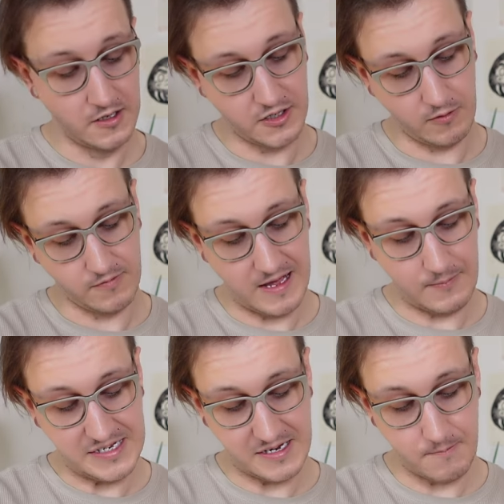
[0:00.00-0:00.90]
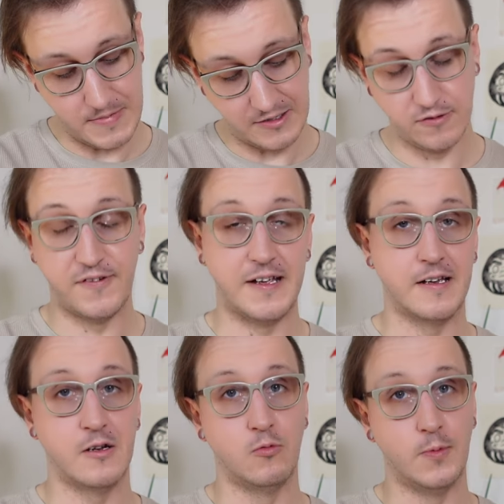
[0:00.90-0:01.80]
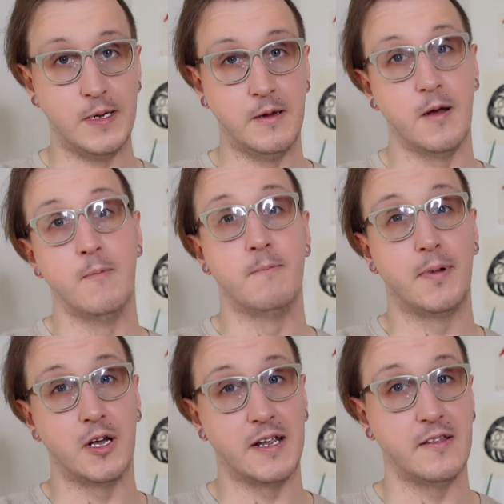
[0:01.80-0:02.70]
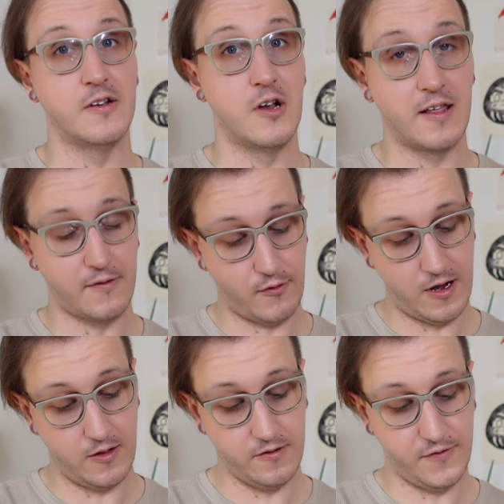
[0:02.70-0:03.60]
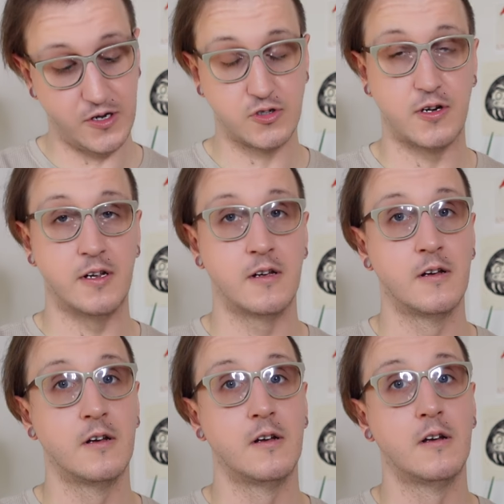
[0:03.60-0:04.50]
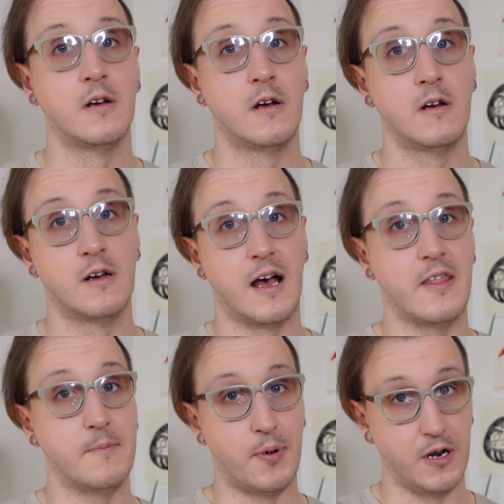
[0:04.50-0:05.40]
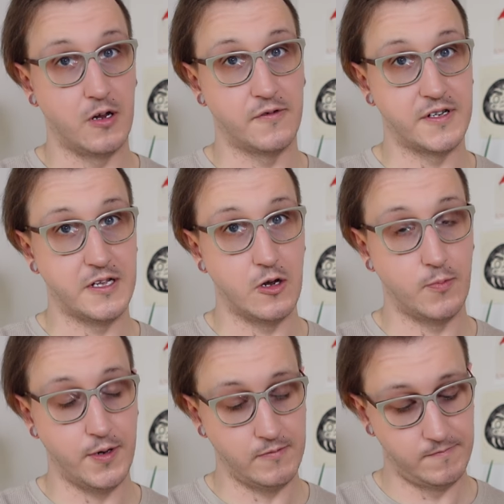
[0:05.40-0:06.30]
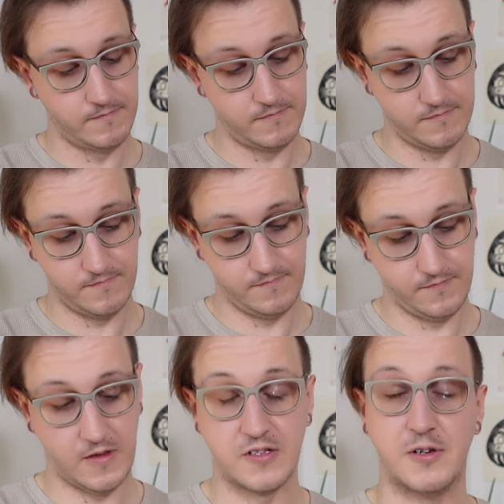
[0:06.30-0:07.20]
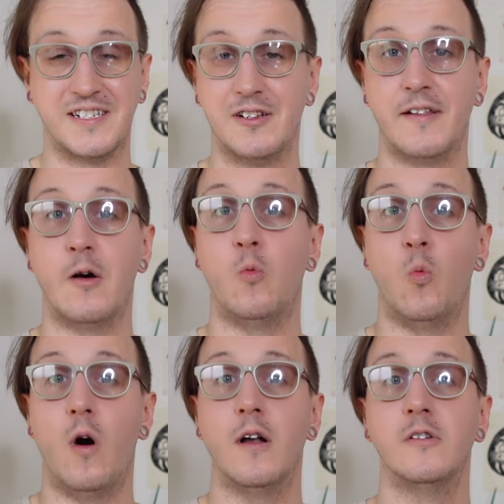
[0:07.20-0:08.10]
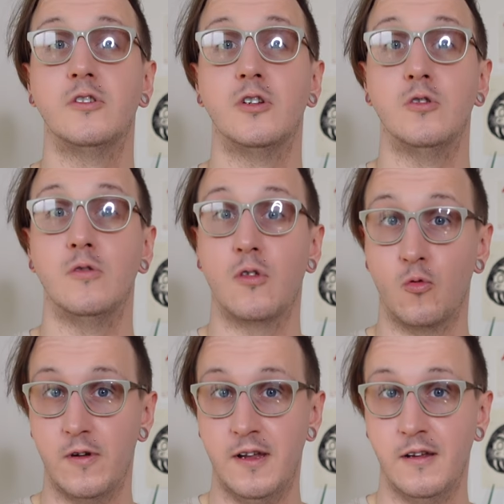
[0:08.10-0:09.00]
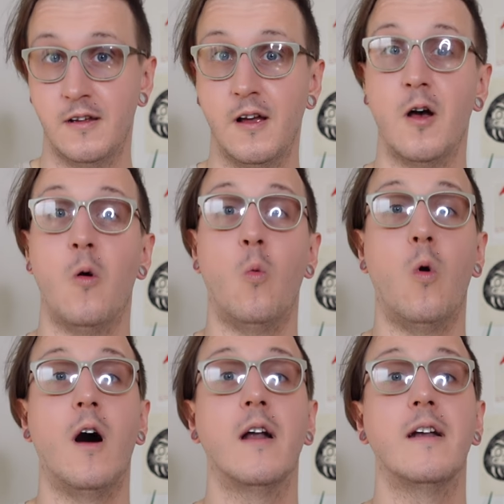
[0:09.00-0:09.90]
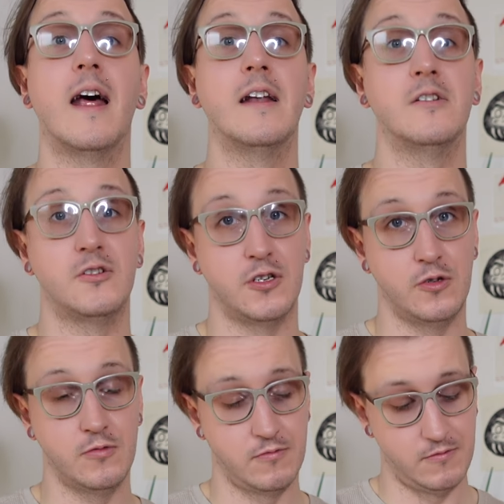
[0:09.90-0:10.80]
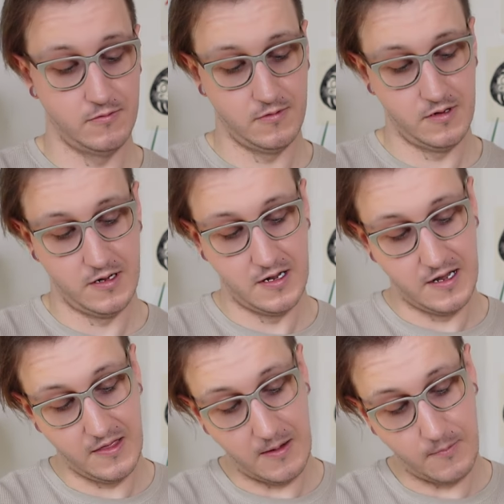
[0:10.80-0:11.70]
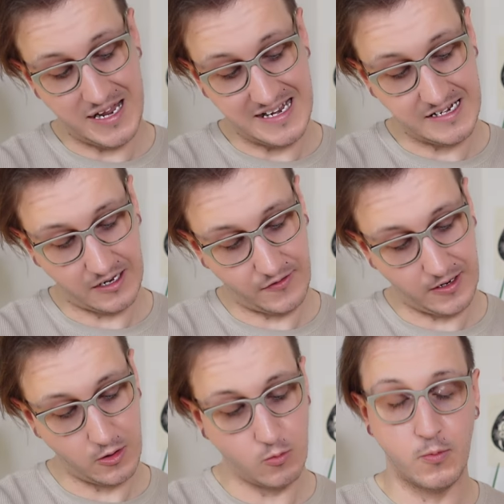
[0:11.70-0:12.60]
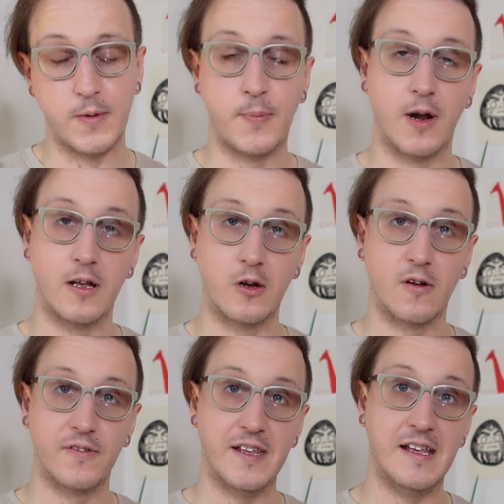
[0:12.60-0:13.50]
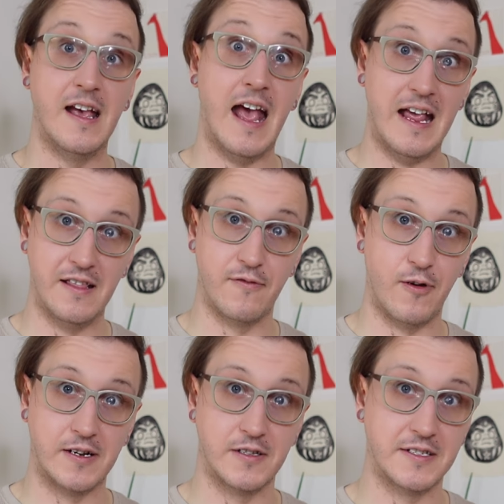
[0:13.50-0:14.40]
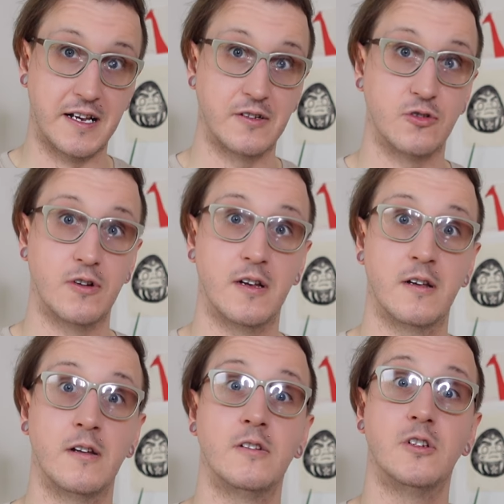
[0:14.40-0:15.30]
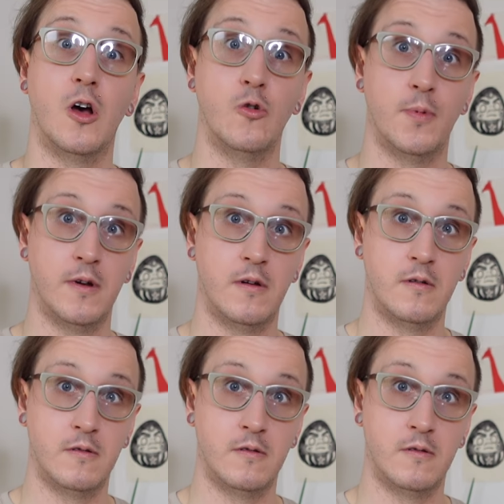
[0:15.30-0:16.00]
So that means our middle finger will be plucking the ninth fret on the first string and then pulling off to the open. So it's still that one, two, three, one and two. Then my index finger will be pulling off the eighth fret on the second string to open